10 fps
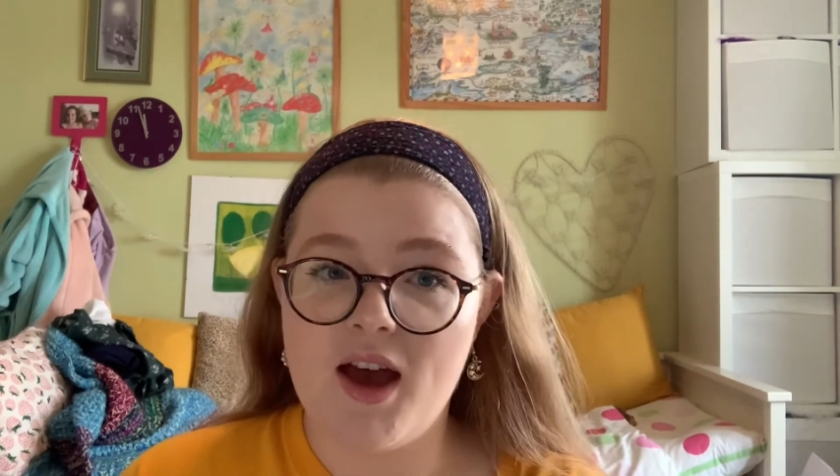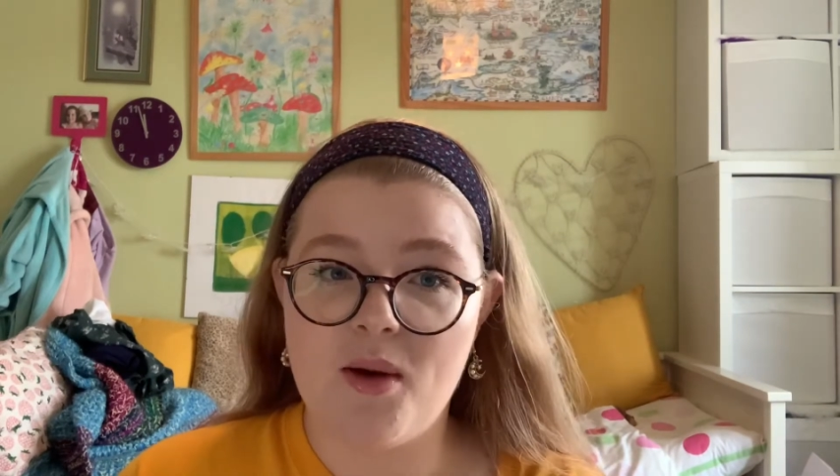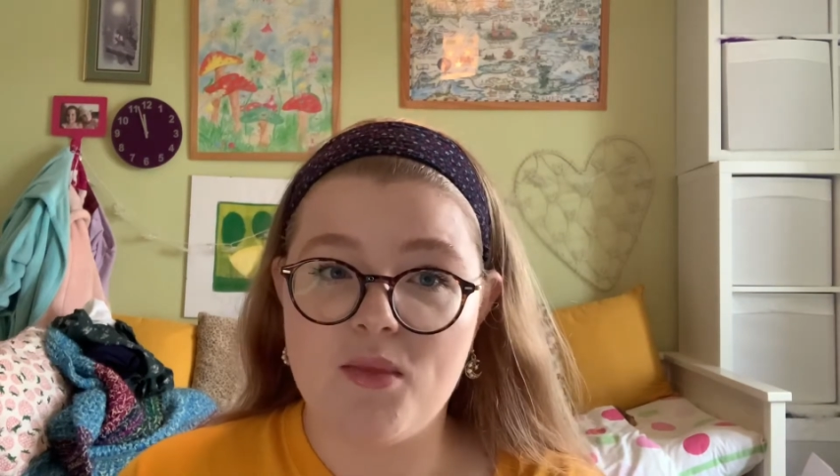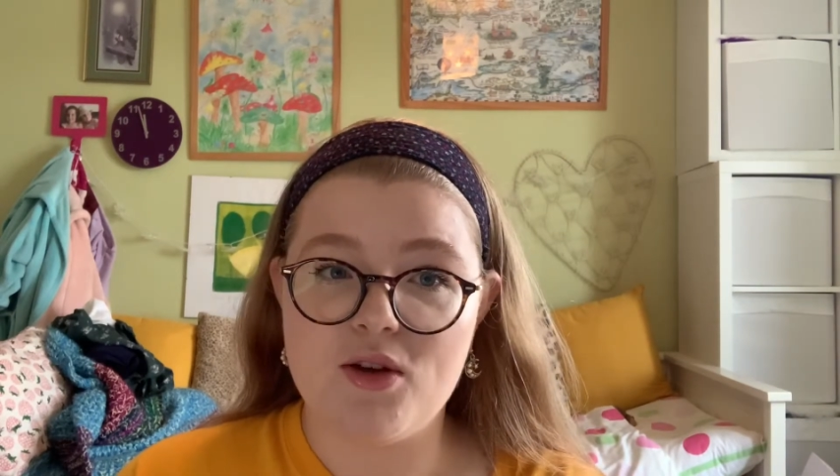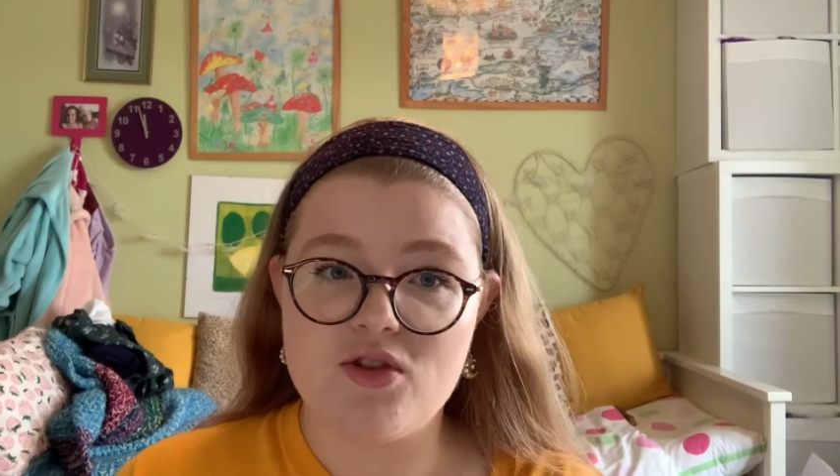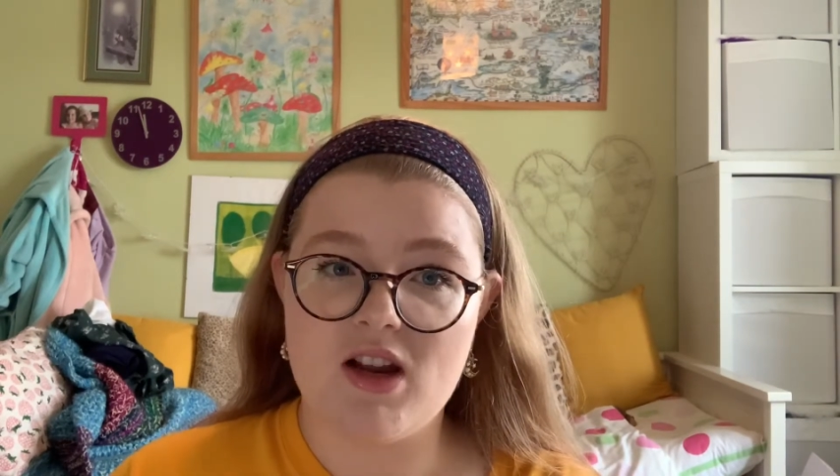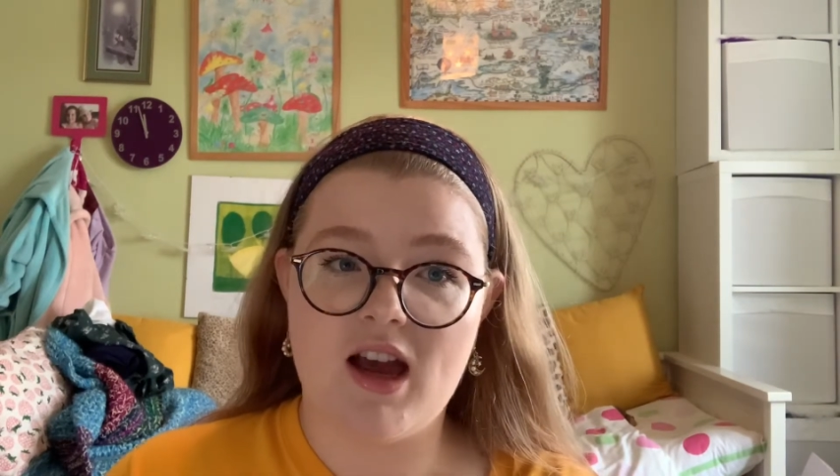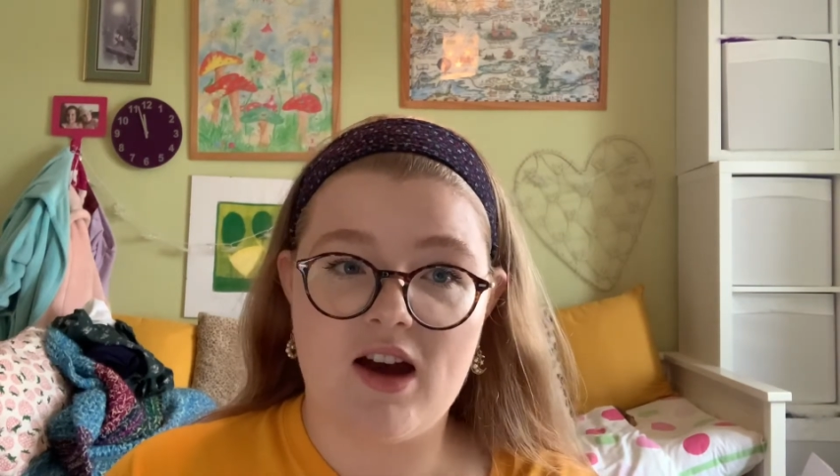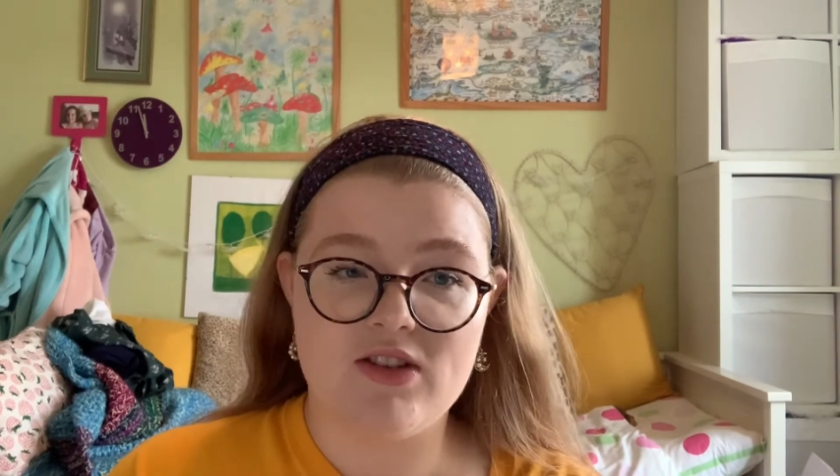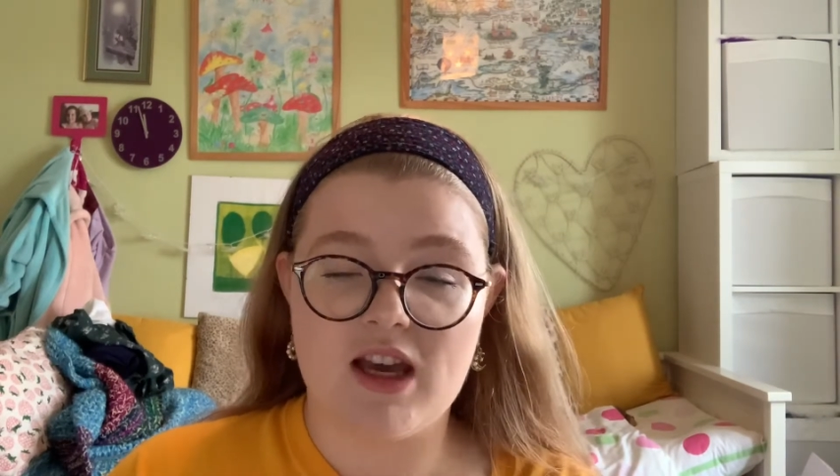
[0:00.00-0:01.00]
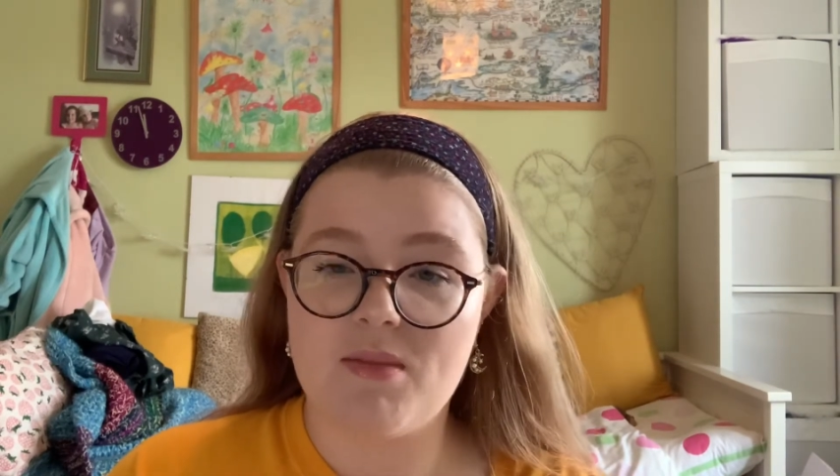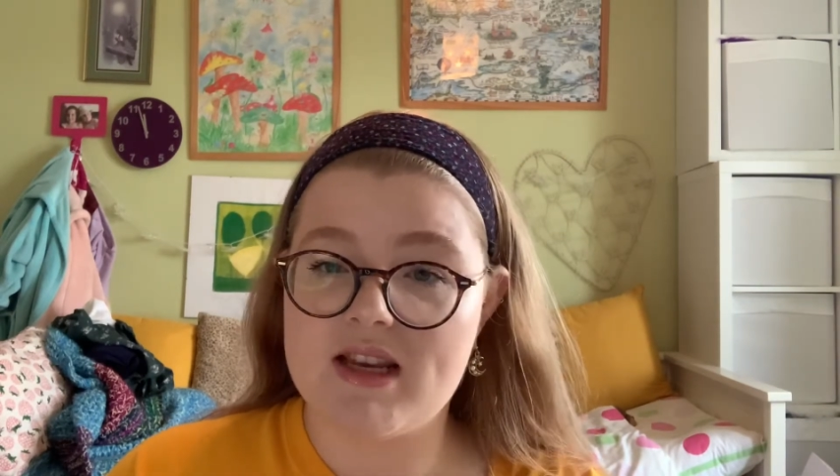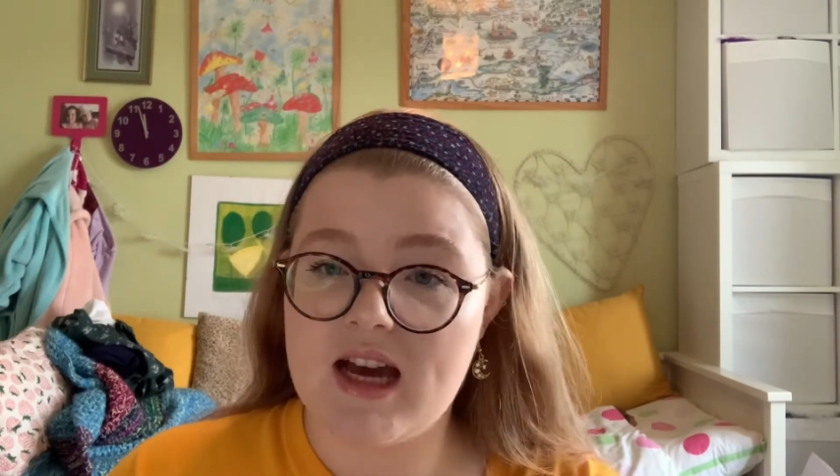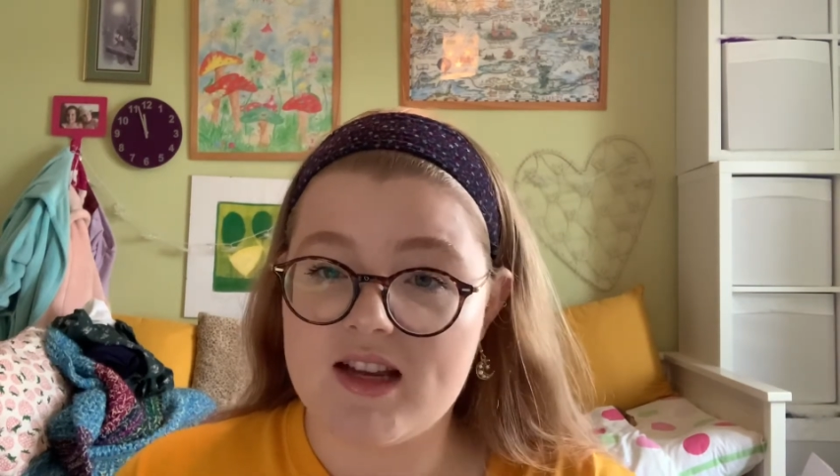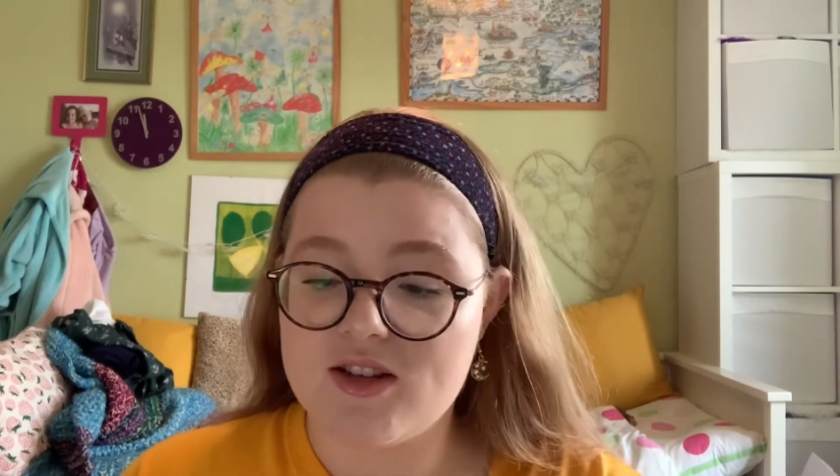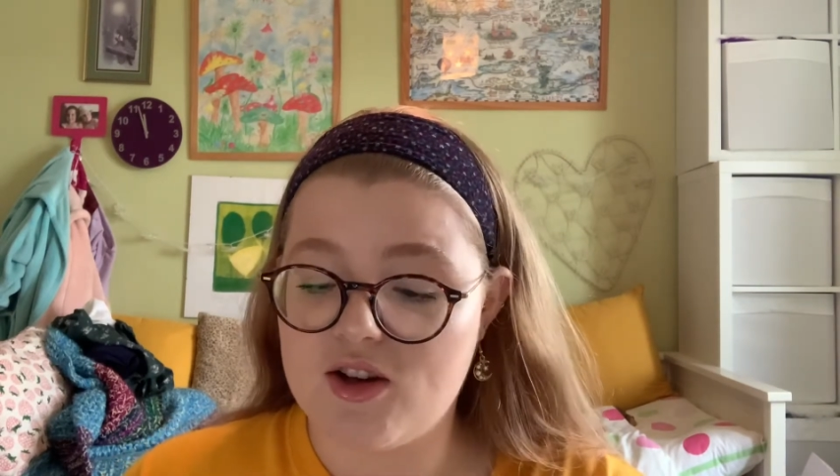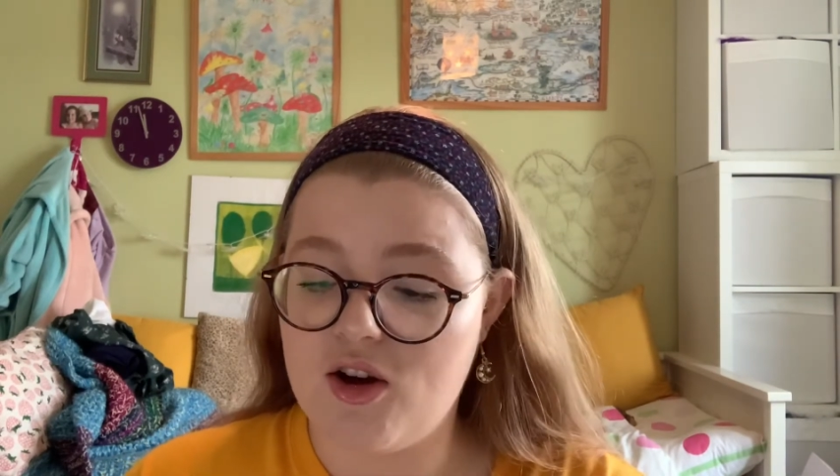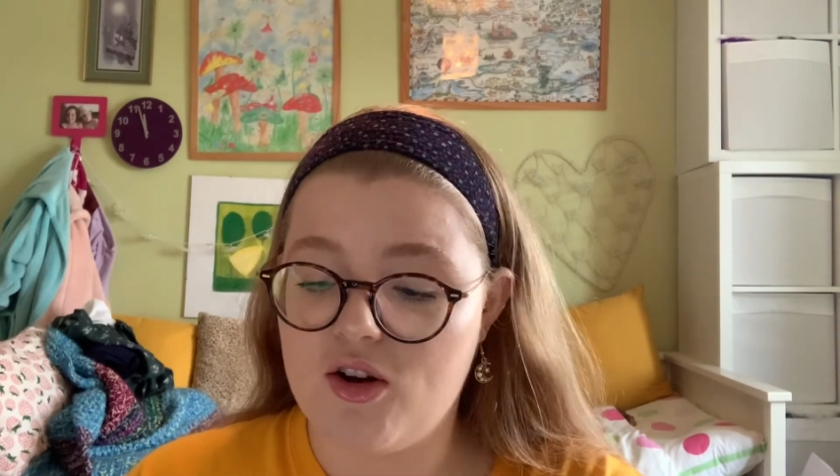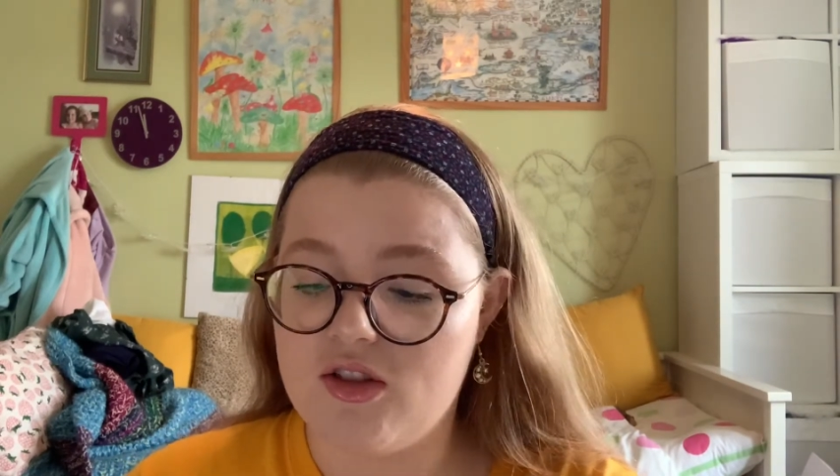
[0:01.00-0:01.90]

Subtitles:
Usually I have to get my dad to cook